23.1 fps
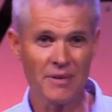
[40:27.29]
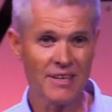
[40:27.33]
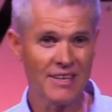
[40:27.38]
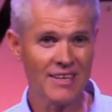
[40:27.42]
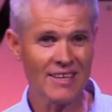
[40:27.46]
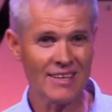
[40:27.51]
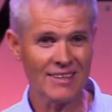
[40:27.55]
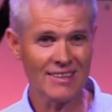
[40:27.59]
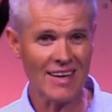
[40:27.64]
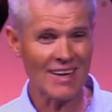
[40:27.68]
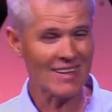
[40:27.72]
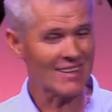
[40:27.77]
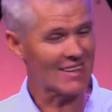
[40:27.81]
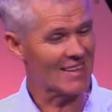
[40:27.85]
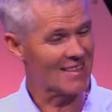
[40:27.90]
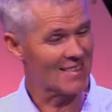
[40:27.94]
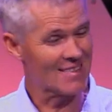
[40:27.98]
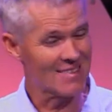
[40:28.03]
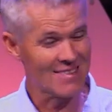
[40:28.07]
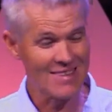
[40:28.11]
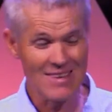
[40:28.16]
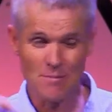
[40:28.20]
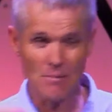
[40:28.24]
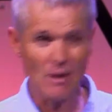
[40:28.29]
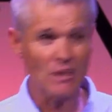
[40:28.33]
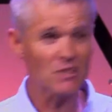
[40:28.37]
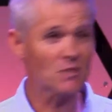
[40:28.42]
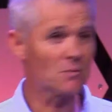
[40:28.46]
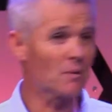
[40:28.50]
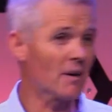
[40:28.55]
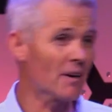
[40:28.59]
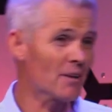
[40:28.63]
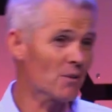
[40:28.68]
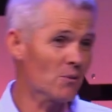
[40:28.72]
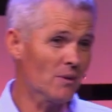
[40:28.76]
being attacked the
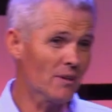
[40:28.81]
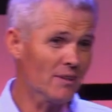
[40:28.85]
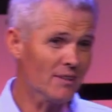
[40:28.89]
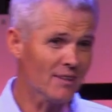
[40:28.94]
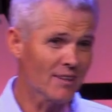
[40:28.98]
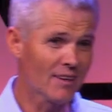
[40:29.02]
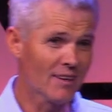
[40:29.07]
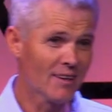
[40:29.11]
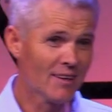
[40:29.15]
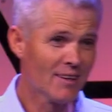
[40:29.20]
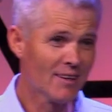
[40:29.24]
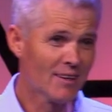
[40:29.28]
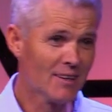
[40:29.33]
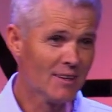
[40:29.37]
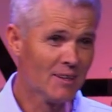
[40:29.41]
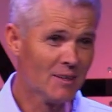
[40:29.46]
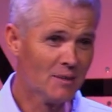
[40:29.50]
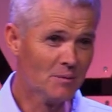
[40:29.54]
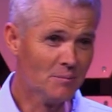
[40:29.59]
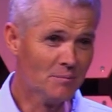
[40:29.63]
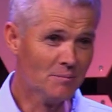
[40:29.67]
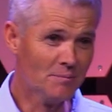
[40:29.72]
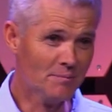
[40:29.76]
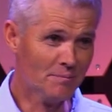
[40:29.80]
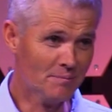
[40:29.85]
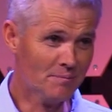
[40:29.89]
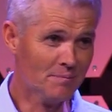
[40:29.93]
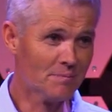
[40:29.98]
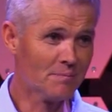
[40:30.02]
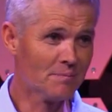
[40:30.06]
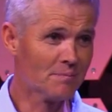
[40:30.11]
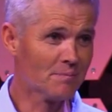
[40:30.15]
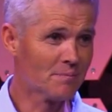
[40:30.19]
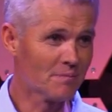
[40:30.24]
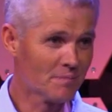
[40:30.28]
most by the world?
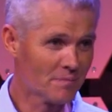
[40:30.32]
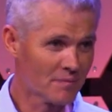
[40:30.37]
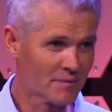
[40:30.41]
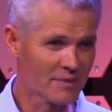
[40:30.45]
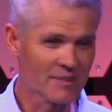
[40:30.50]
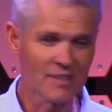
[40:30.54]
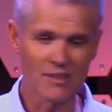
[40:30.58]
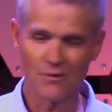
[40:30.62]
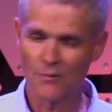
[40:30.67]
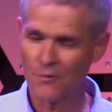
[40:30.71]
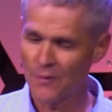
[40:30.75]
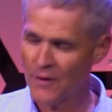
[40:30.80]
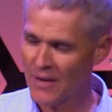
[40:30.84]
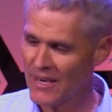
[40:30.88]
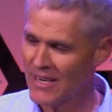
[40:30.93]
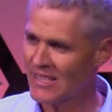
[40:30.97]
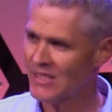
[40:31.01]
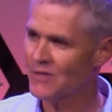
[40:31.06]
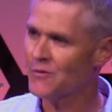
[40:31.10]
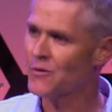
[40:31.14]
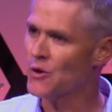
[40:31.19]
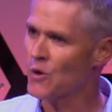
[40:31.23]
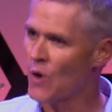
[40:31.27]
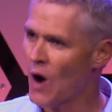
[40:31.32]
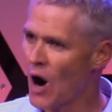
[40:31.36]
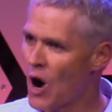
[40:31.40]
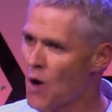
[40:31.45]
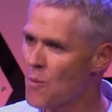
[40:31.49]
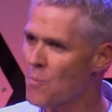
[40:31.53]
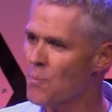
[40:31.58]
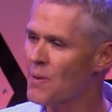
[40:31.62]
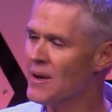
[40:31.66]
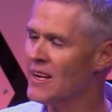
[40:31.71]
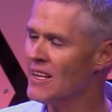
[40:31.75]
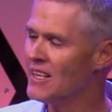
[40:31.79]
The first few
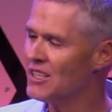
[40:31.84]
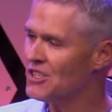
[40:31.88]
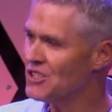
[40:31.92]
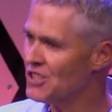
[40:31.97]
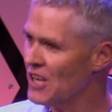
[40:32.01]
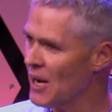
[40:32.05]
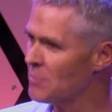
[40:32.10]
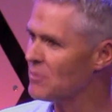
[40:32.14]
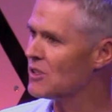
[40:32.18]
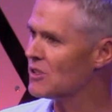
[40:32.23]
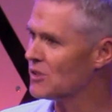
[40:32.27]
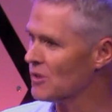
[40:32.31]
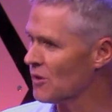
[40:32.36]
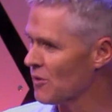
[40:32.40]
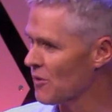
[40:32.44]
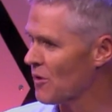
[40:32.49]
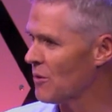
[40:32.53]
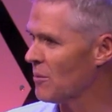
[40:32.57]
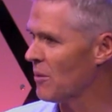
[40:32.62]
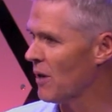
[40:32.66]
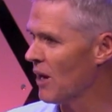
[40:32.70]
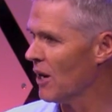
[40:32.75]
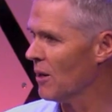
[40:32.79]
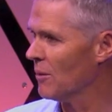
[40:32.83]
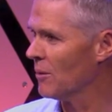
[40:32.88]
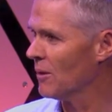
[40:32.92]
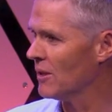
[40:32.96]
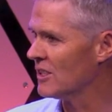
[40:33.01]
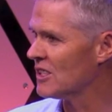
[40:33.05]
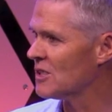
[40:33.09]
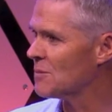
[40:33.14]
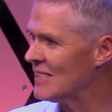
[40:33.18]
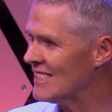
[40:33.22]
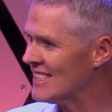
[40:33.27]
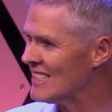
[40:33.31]
opening chapters of the
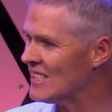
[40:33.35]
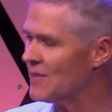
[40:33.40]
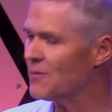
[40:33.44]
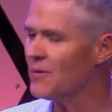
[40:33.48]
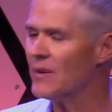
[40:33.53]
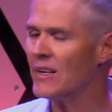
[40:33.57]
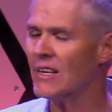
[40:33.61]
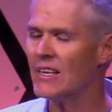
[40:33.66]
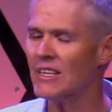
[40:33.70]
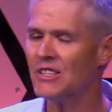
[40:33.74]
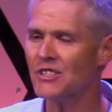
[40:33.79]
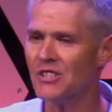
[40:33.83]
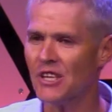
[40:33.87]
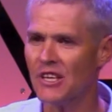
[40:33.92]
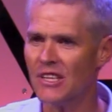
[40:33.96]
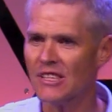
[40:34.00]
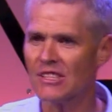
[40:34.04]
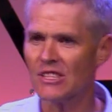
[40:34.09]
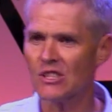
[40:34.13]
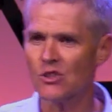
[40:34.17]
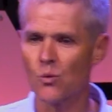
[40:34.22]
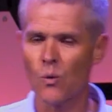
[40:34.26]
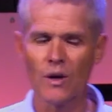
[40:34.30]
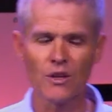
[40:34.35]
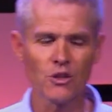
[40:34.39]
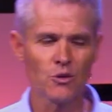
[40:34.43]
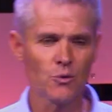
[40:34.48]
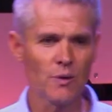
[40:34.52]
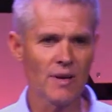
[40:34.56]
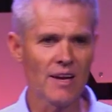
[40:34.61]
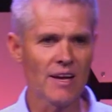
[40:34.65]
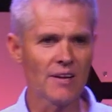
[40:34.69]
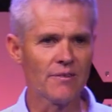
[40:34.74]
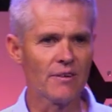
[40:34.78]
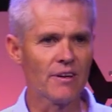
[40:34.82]
Bible, specifically Genesis 1
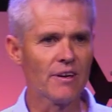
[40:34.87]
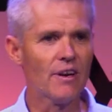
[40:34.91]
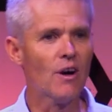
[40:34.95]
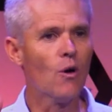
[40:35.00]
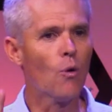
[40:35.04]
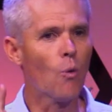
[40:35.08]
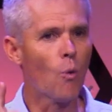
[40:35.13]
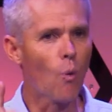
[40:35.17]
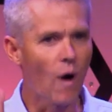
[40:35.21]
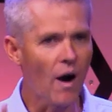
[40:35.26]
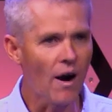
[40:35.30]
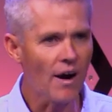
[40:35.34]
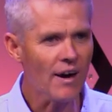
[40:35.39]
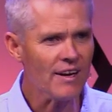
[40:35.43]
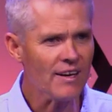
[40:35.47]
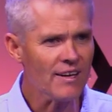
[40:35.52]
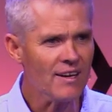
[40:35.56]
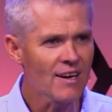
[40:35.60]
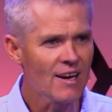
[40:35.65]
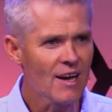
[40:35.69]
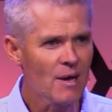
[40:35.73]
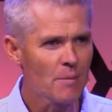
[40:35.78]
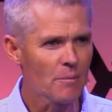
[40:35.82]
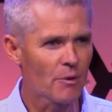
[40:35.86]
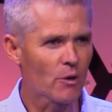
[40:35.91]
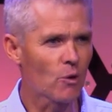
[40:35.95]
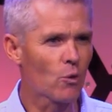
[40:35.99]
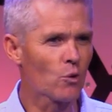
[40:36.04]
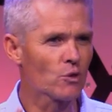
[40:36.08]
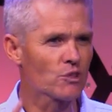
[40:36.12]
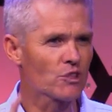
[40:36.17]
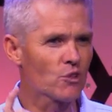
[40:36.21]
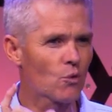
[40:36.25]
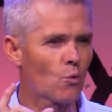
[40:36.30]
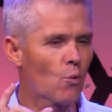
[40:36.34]
to 11. Why?
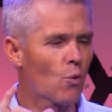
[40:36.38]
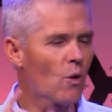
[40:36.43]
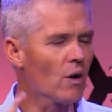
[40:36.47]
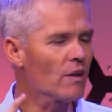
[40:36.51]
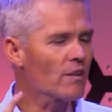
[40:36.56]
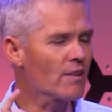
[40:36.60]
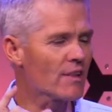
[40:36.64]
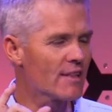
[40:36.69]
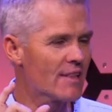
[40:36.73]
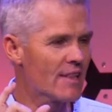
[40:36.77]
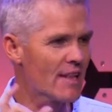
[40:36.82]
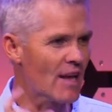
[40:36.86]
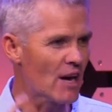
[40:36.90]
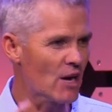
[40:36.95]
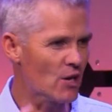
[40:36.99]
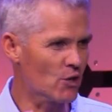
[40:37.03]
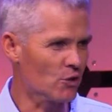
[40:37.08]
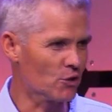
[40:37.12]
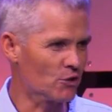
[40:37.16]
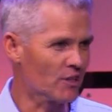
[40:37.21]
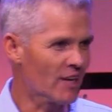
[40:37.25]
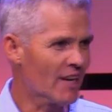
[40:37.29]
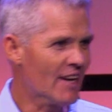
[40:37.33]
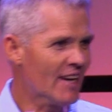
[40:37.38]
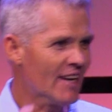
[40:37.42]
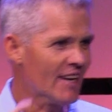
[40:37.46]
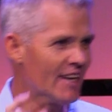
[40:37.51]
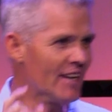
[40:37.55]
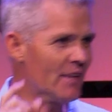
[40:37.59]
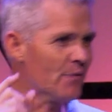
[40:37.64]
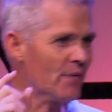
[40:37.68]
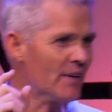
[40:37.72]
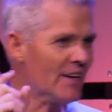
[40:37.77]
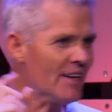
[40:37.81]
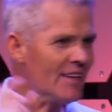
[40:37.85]
Because the world knows
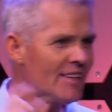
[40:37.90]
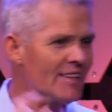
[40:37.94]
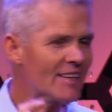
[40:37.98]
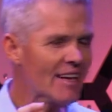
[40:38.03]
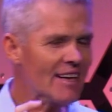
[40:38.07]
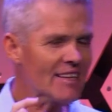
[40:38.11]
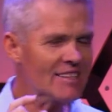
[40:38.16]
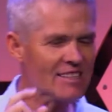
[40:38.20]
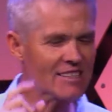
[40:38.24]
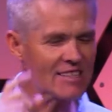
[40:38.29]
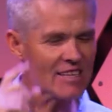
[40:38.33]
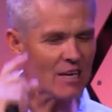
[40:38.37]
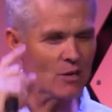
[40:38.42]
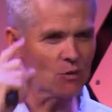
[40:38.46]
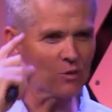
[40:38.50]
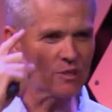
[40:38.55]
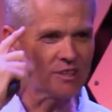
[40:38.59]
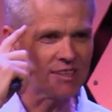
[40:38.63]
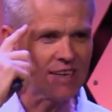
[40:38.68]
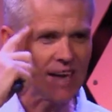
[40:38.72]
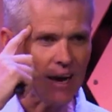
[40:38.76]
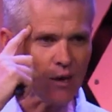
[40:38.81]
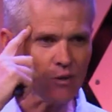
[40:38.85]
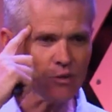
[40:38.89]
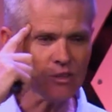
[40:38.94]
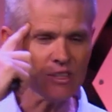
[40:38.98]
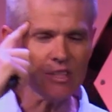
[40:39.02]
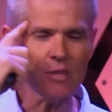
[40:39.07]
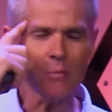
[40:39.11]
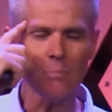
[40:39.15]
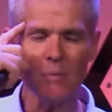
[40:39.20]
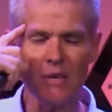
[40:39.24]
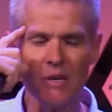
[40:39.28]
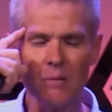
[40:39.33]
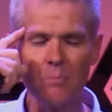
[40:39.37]
if it can sow doubt
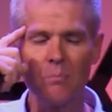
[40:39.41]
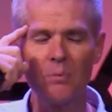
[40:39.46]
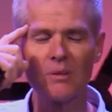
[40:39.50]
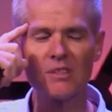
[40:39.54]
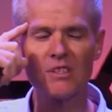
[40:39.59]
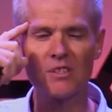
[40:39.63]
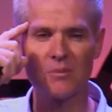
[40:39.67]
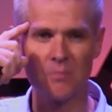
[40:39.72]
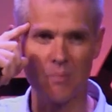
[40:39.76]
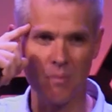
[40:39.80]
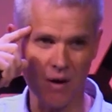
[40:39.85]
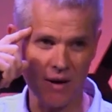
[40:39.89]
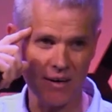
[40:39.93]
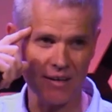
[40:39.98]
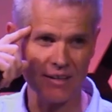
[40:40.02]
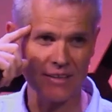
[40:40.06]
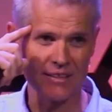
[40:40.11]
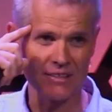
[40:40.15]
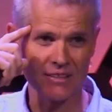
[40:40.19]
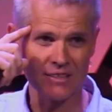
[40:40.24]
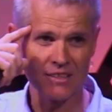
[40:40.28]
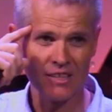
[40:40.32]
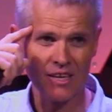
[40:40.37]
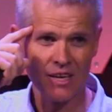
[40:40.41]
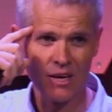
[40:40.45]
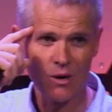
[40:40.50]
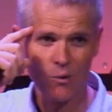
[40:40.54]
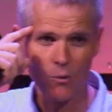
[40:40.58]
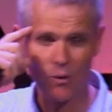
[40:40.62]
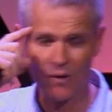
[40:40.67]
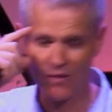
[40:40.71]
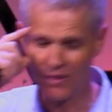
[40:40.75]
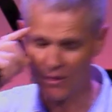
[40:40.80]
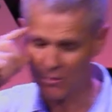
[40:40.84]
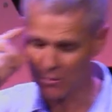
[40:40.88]
in people's minds
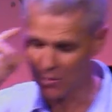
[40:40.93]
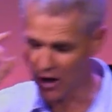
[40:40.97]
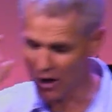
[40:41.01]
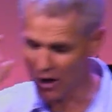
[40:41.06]
what the